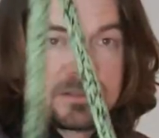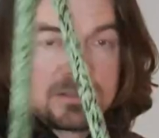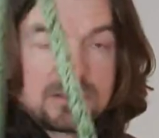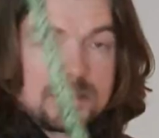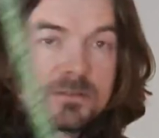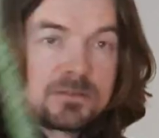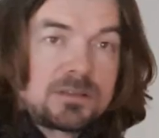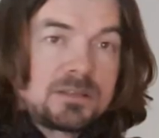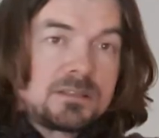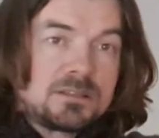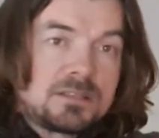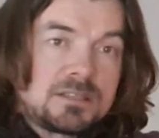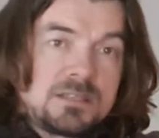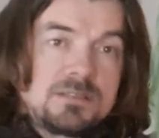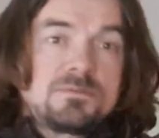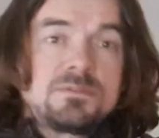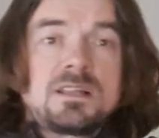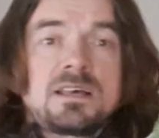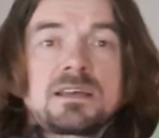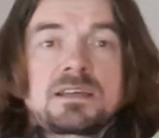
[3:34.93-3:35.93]
You can
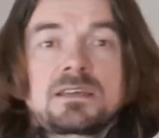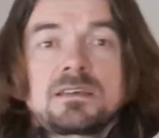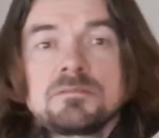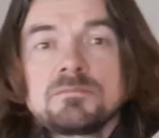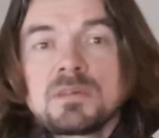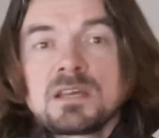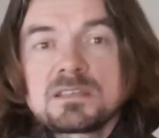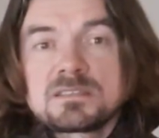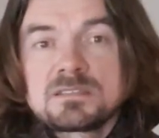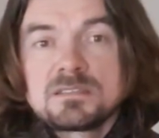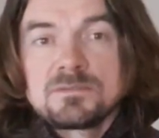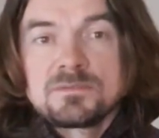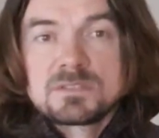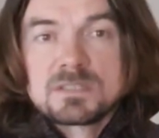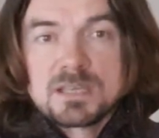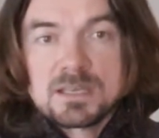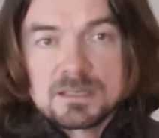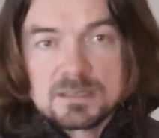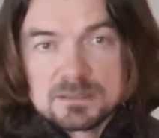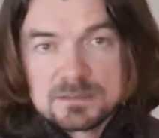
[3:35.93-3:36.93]
leave like a massive
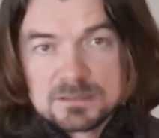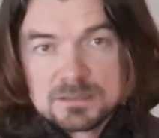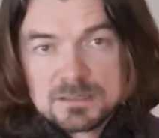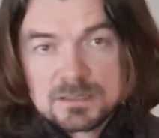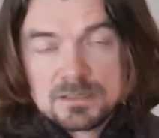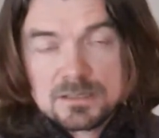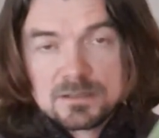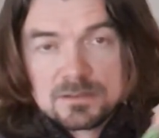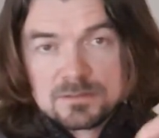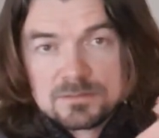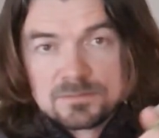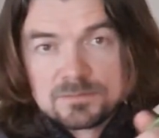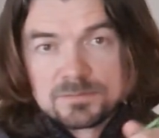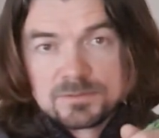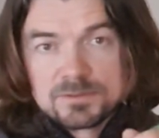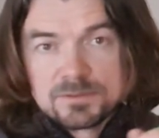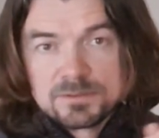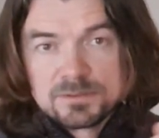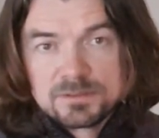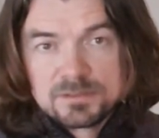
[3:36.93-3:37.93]
tail
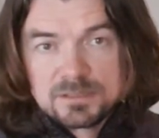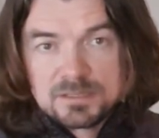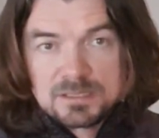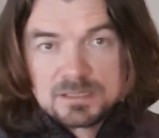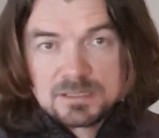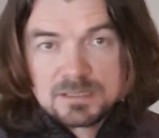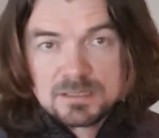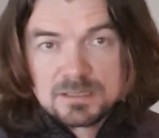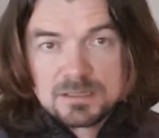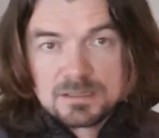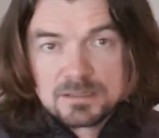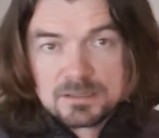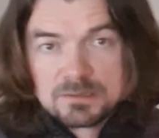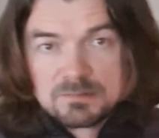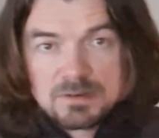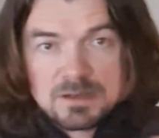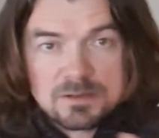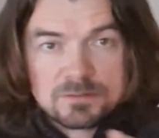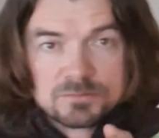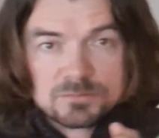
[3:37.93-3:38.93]
for the
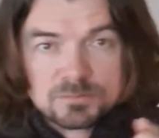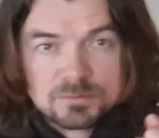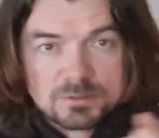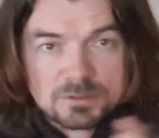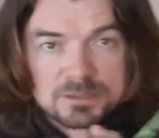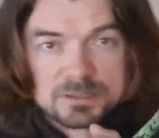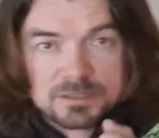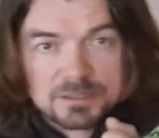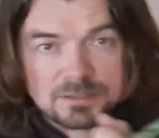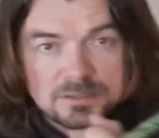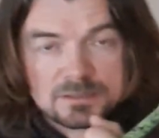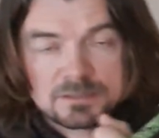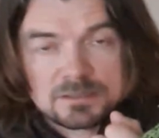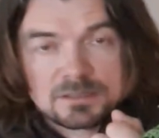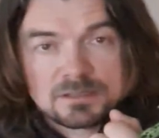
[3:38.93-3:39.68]
ground worker